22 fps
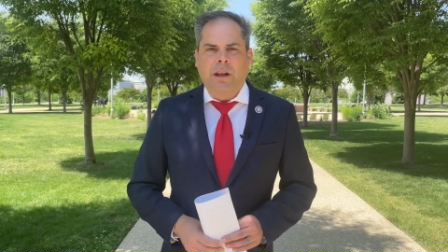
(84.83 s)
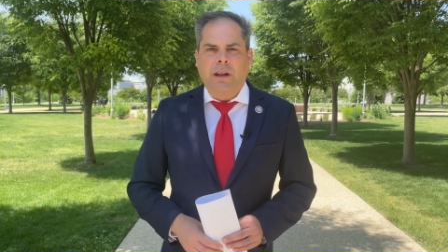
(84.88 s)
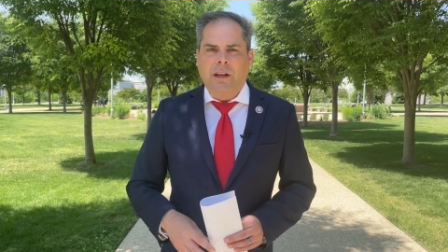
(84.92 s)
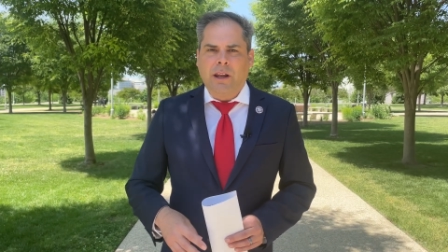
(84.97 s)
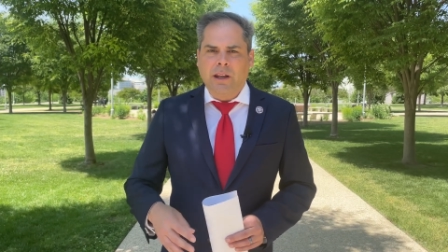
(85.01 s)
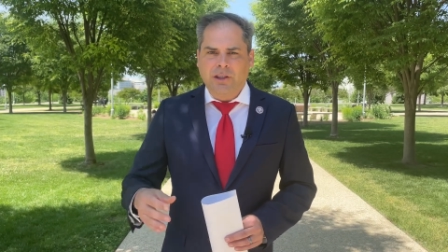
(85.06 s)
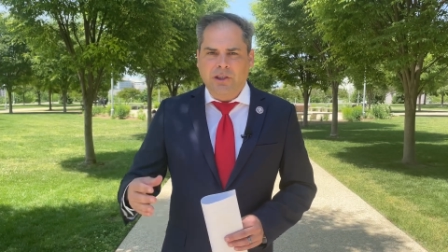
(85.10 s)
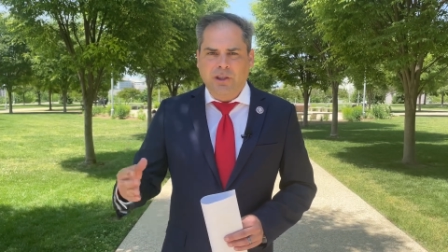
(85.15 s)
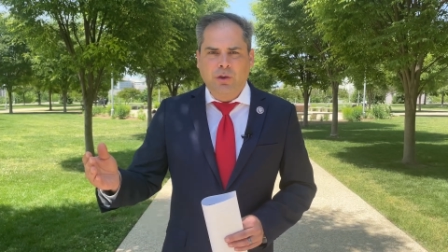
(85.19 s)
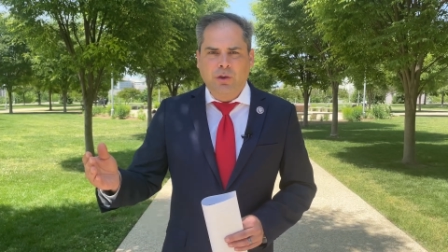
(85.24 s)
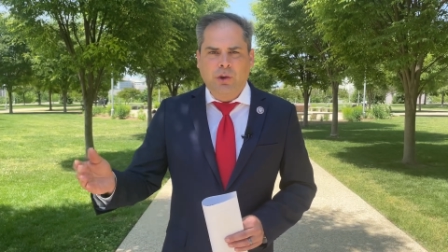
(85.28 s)
And
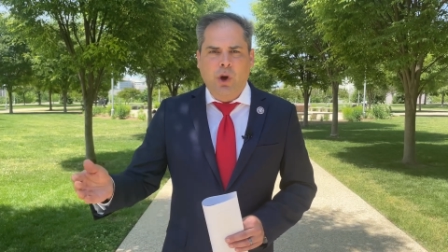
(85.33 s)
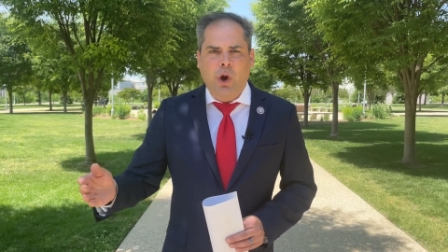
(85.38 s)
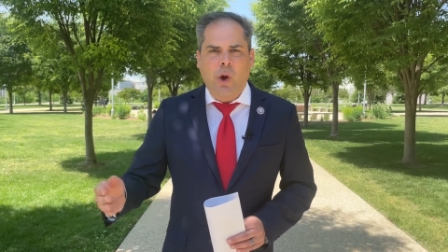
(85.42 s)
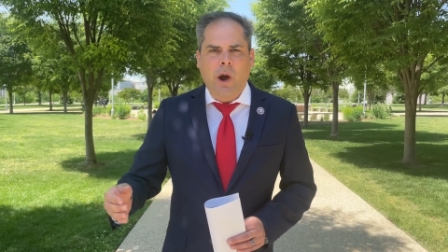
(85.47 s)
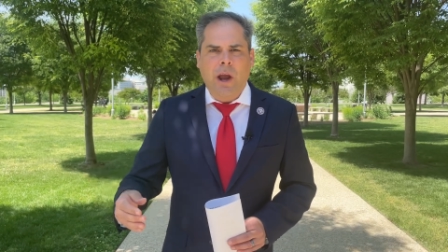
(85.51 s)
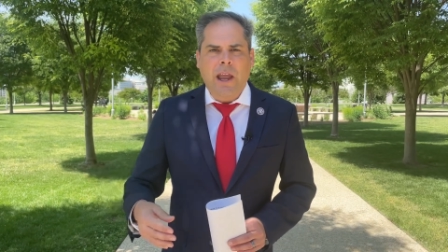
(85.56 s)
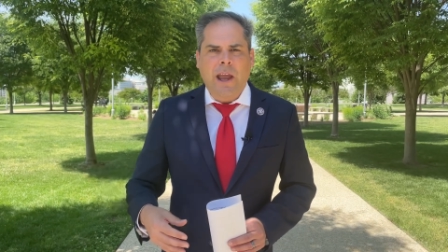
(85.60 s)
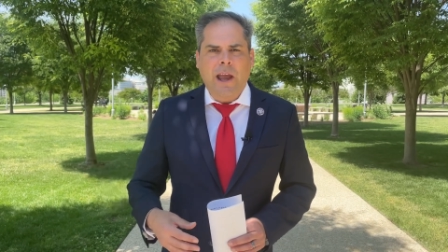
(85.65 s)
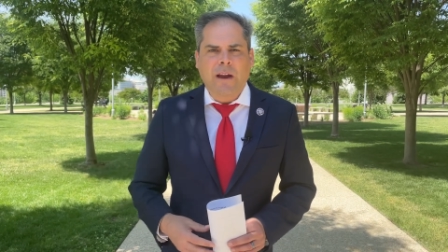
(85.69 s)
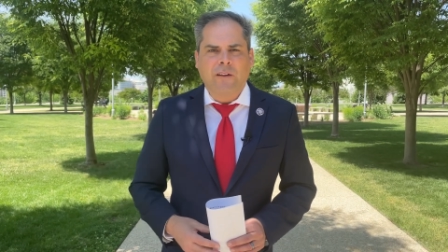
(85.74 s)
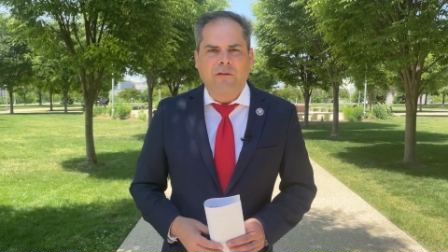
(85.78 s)
as you know,
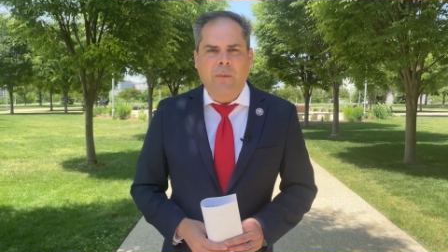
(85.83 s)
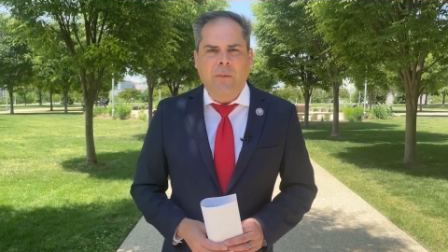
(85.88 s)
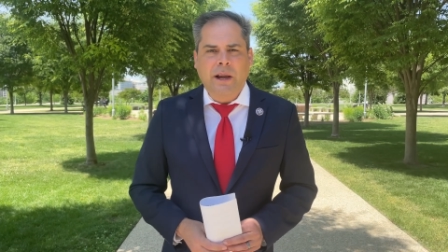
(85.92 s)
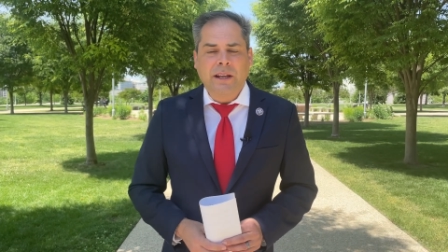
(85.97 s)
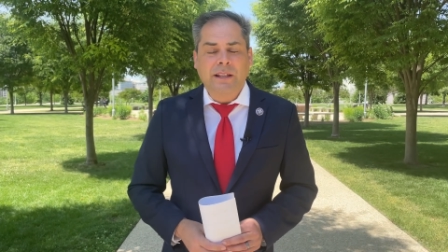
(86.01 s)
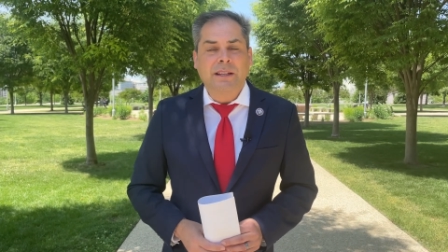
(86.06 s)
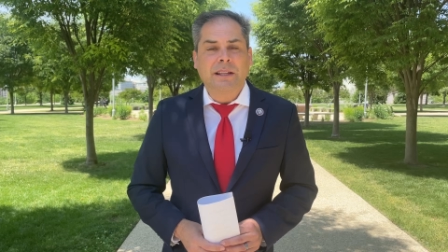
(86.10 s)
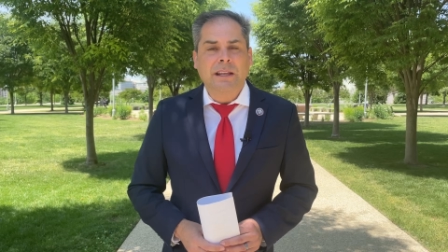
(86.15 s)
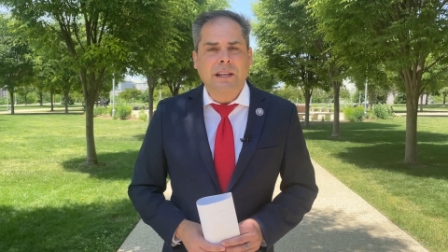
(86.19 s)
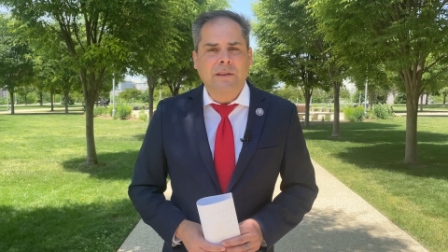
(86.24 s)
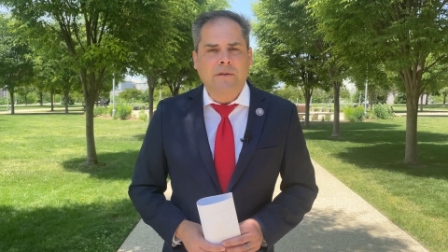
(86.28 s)
I have my
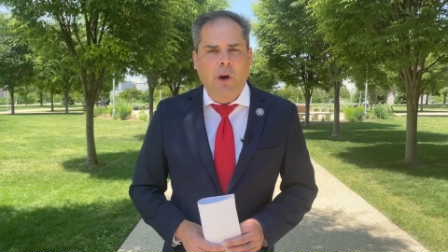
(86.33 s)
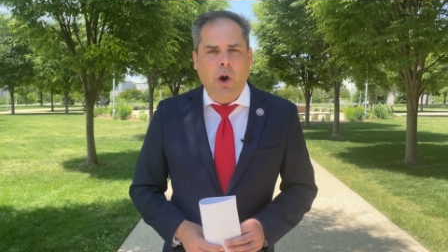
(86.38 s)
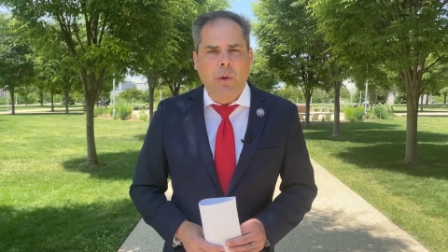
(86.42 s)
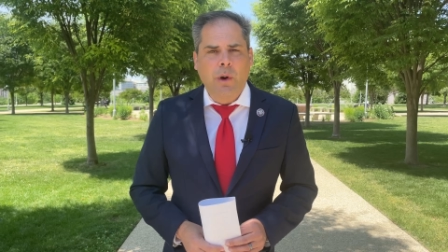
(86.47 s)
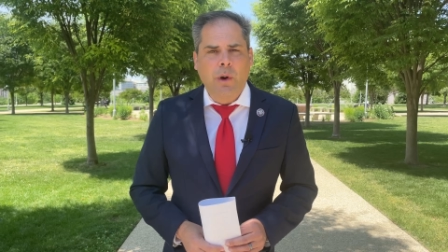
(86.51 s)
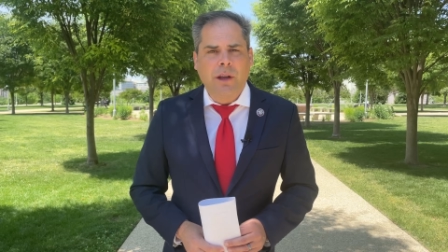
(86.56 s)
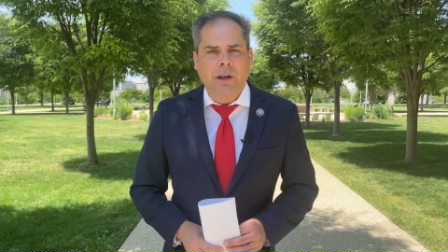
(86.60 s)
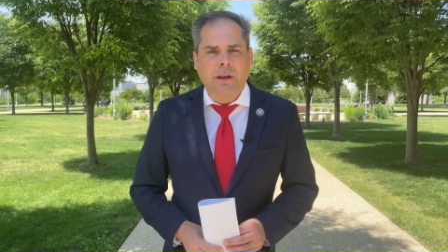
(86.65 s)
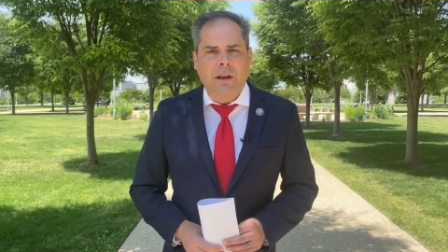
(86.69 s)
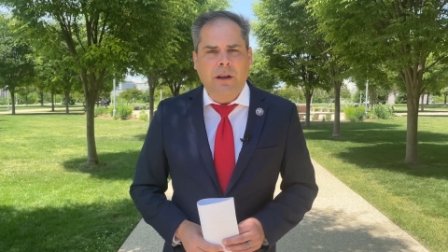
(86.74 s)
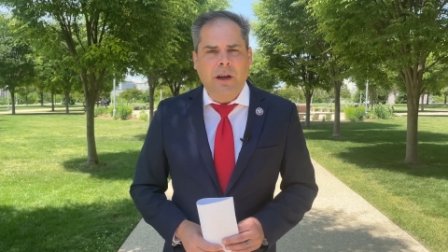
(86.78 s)
Steve
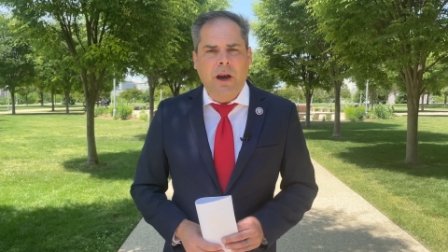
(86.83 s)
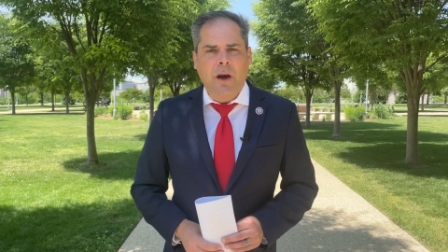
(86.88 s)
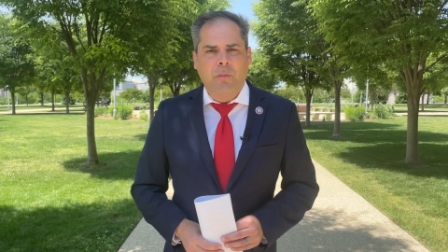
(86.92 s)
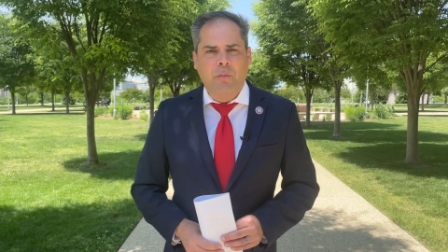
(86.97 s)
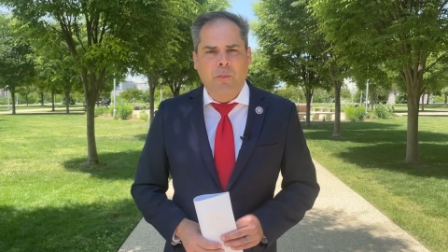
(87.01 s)
Owen uh,